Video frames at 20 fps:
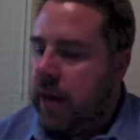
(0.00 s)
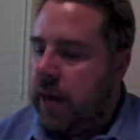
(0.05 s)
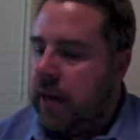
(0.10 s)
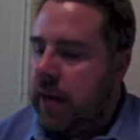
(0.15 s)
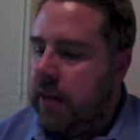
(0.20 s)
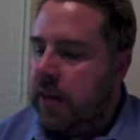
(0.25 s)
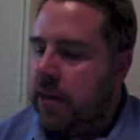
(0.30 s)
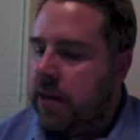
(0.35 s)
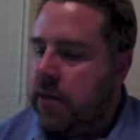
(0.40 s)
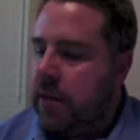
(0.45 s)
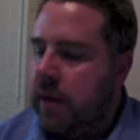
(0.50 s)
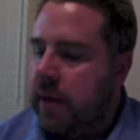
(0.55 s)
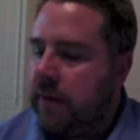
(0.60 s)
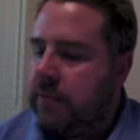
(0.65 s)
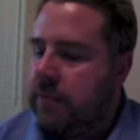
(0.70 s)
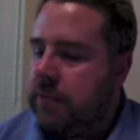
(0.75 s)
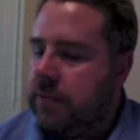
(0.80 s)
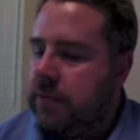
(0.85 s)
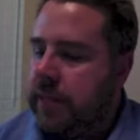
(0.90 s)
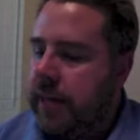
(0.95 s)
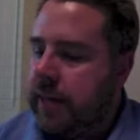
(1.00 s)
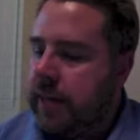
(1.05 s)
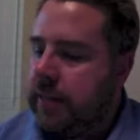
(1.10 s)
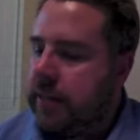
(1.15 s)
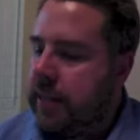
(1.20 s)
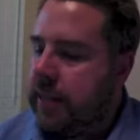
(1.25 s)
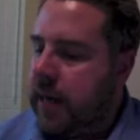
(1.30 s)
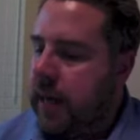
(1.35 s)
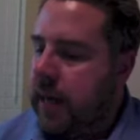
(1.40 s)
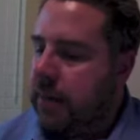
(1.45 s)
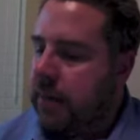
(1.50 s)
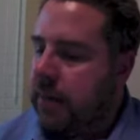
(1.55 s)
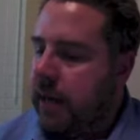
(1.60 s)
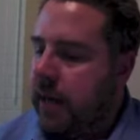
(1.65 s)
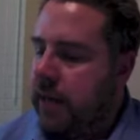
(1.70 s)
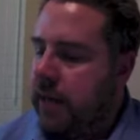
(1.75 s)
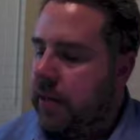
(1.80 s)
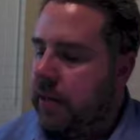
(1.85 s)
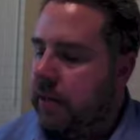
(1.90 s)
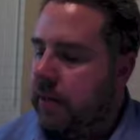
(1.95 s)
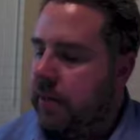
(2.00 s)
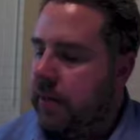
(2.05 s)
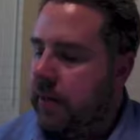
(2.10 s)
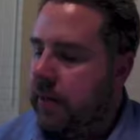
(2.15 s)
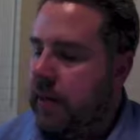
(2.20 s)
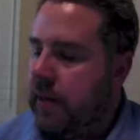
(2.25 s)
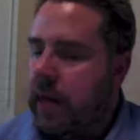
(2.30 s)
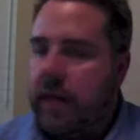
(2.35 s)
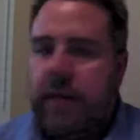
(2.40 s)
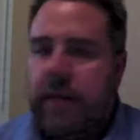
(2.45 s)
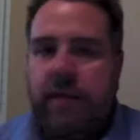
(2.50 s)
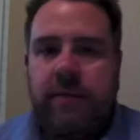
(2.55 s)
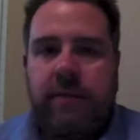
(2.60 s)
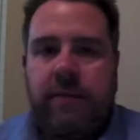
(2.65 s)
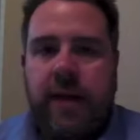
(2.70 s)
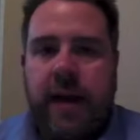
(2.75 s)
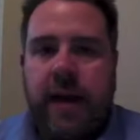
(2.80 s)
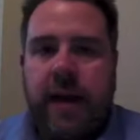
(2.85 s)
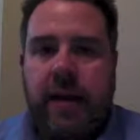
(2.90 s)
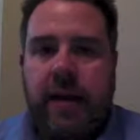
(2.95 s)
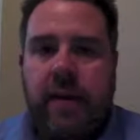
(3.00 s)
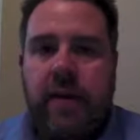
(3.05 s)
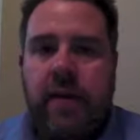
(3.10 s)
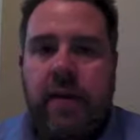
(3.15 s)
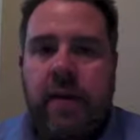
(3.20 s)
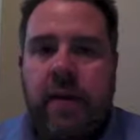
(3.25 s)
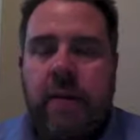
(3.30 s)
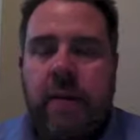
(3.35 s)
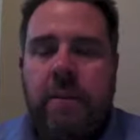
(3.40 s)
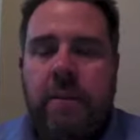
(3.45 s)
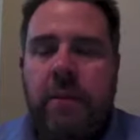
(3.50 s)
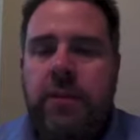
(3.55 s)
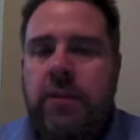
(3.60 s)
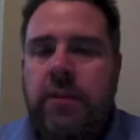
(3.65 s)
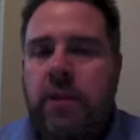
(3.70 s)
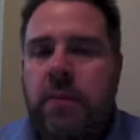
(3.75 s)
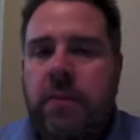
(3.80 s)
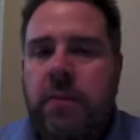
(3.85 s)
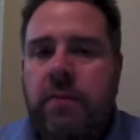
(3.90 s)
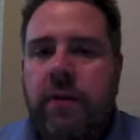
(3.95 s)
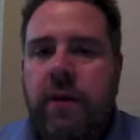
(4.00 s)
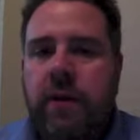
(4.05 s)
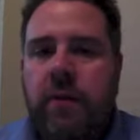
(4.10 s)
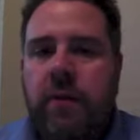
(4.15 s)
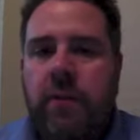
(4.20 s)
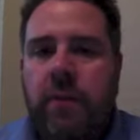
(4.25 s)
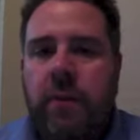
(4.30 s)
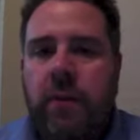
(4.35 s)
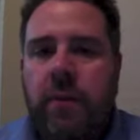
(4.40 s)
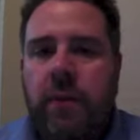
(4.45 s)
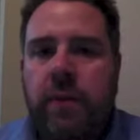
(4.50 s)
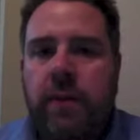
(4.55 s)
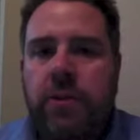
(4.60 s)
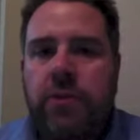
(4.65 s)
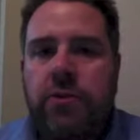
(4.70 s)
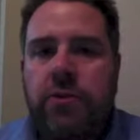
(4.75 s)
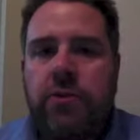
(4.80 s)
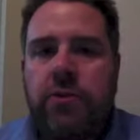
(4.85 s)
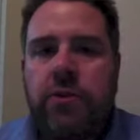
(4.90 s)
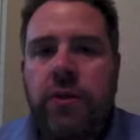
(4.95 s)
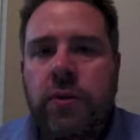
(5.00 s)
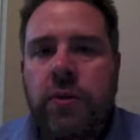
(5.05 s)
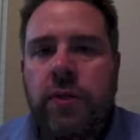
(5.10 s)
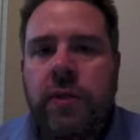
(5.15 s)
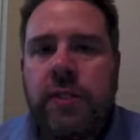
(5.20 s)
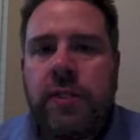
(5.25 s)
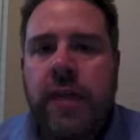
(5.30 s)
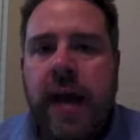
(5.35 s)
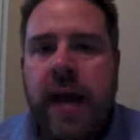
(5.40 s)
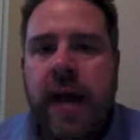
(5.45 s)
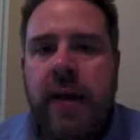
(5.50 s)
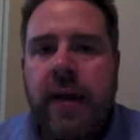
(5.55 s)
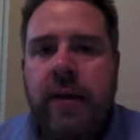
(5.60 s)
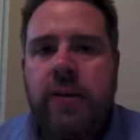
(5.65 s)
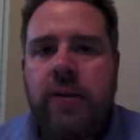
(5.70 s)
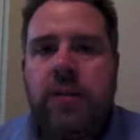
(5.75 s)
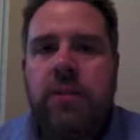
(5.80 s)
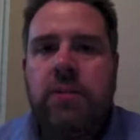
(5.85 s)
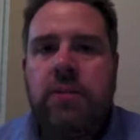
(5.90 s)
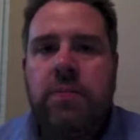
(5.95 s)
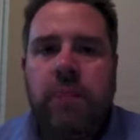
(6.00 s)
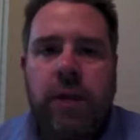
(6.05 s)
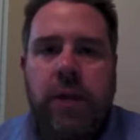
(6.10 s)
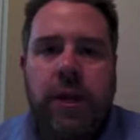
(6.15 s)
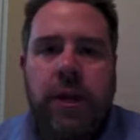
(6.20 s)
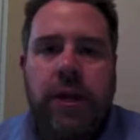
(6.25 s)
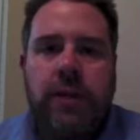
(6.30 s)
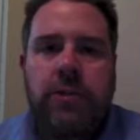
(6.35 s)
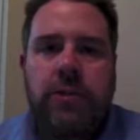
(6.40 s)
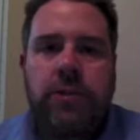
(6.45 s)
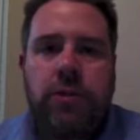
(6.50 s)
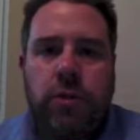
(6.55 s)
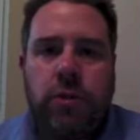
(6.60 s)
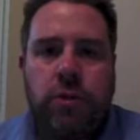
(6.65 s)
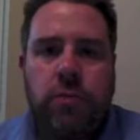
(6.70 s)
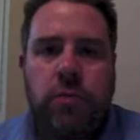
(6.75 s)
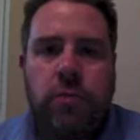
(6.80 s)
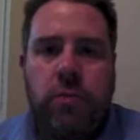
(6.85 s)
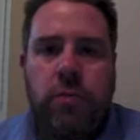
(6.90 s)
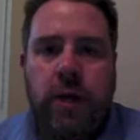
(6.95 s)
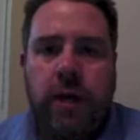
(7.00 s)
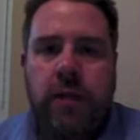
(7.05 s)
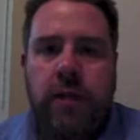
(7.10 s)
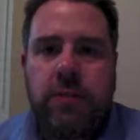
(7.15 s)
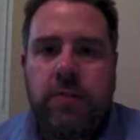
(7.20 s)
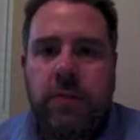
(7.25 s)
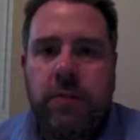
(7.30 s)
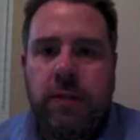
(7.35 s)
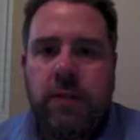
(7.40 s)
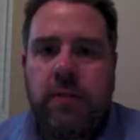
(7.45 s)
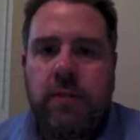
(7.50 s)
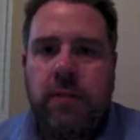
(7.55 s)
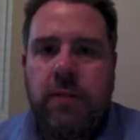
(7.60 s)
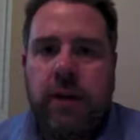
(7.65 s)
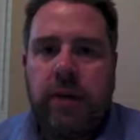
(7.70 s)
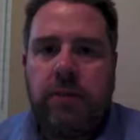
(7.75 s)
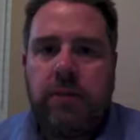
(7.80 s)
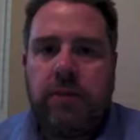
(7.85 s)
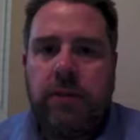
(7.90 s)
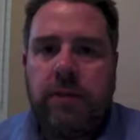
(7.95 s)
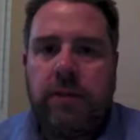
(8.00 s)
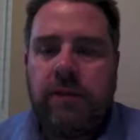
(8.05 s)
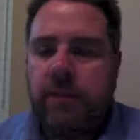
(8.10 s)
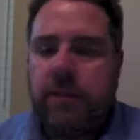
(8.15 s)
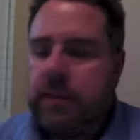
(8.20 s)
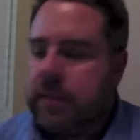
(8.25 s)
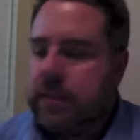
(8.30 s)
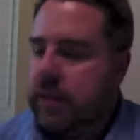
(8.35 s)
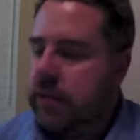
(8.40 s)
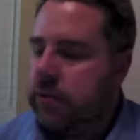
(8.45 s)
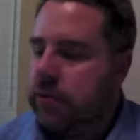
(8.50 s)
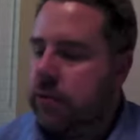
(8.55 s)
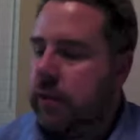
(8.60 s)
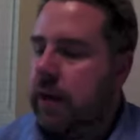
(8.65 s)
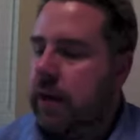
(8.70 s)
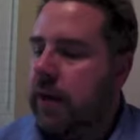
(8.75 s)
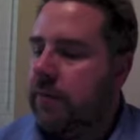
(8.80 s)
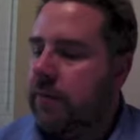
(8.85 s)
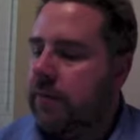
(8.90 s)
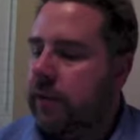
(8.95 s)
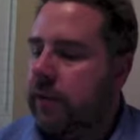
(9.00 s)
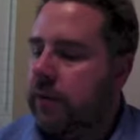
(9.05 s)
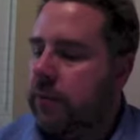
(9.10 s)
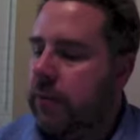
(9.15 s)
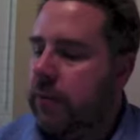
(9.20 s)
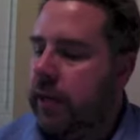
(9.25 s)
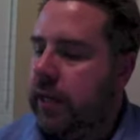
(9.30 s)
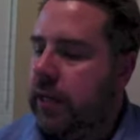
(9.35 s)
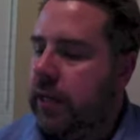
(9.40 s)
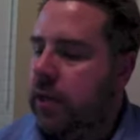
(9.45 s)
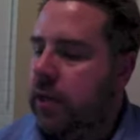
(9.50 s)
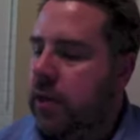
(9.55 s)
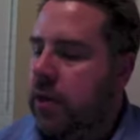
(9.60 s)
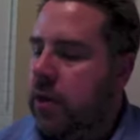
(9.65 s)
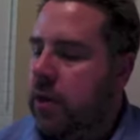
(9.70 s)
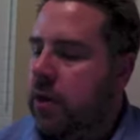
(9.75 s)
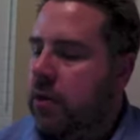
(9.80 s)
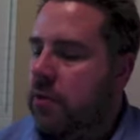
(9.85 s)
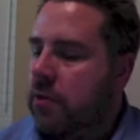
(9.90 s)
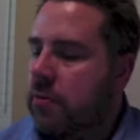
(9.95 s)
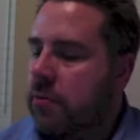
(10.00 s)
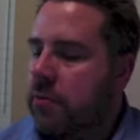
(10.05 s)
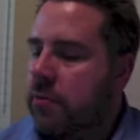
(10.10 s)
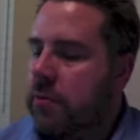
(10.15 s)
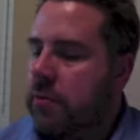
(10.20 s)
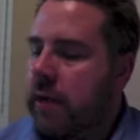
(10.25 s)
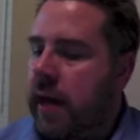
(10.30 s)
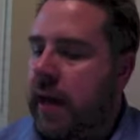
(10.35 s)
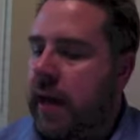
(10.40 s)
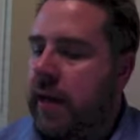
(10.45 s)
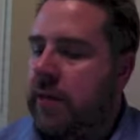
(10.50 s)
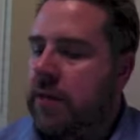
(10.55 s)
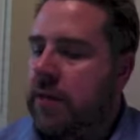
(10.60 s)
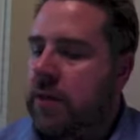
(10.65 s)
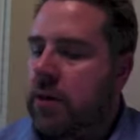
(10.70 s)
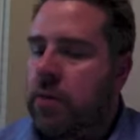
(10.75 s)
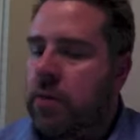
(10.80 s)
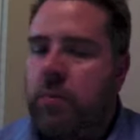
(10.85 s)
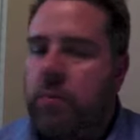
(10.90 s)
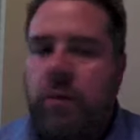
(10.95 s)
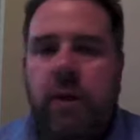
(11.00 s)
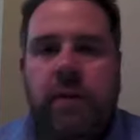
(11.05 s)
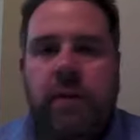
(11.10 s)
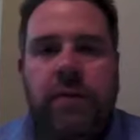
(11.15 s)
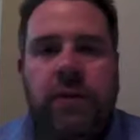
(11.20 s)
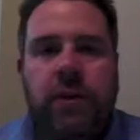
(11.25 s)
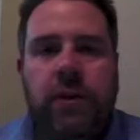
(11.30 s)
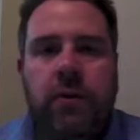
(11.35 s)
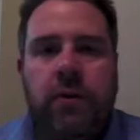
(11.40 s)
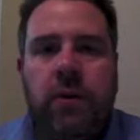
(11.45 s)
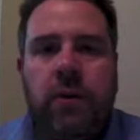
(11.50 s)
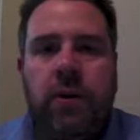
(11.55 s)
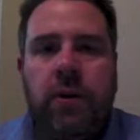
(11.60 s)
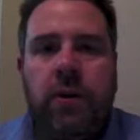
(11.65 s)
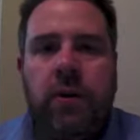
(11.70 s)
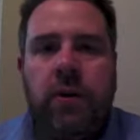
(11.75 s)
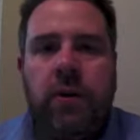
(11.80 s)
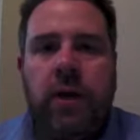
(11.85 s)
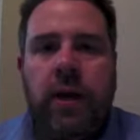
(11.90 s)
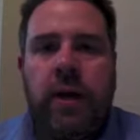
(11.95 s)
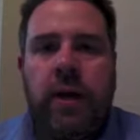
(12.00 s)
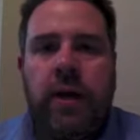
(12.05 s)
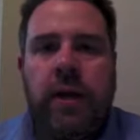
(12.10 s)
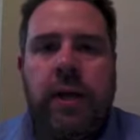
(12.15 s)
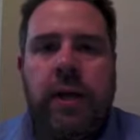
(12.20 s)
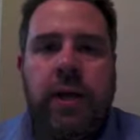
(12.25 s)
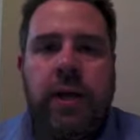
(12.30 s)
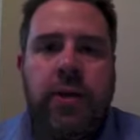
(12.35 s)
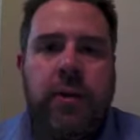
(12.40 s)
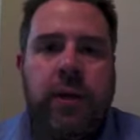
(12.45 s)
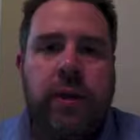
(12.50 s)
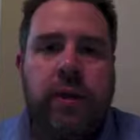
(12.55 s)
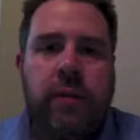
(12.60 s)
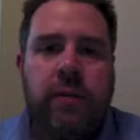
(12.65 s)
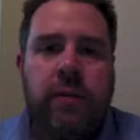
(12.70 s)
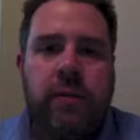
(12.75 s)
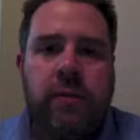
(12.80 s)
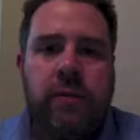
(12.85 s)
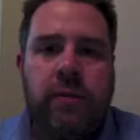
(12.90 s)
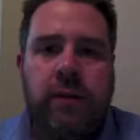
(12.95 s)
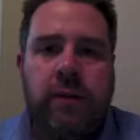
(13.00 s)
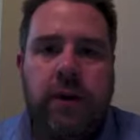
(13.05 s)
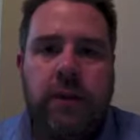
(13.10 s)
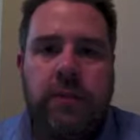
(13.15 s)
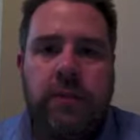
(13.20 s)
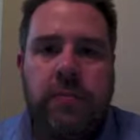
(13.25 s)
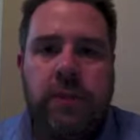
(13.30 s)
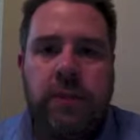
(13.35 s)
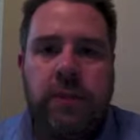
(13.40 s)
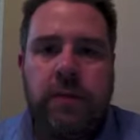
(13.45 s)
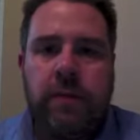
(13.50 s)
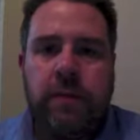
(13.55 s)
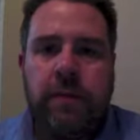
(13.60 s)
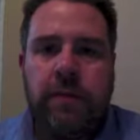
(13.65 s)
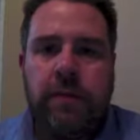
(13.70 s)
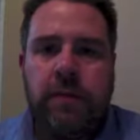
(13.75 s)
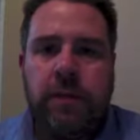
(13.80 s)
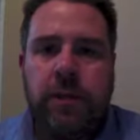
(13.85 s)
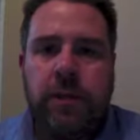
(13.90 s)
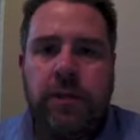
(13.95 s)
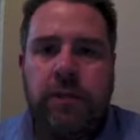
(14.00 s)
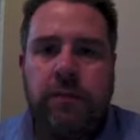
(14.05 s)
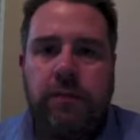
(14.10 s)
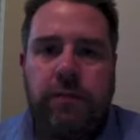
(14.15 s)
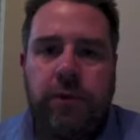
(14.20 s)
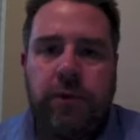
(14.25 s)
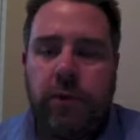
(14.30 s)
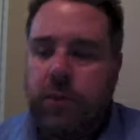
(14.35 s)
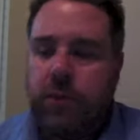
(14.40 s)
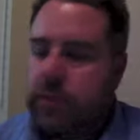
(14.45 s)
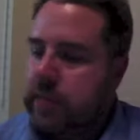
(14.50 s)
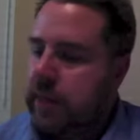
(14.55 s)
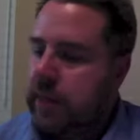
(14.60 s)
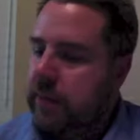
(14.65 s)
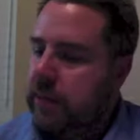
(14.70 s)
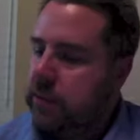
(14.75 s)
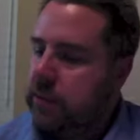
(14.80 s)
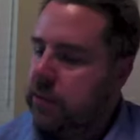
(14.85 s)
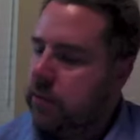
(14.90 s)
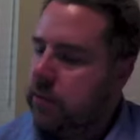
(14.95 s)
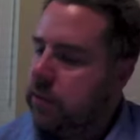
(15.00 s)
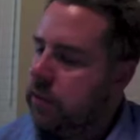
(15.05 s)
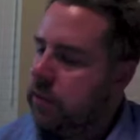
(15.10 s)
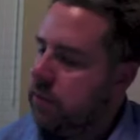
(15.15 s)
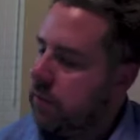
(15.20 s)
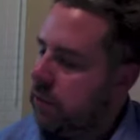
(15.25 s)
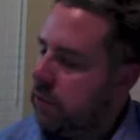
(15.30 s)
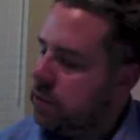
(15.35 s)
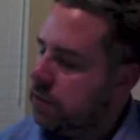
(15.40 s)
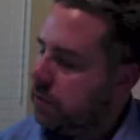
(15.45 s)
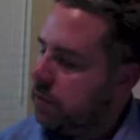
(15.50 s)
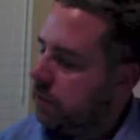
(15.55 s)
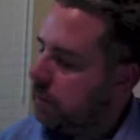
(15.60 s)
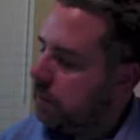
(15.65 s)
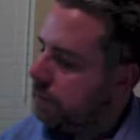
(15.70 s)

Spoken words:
And then you have some date and time kind of data. But it's going to be very important because certain data displays certain ways within Microsoft Excel. So carefully read through that whenever you are entering the various bits of information for your assignments through the semester.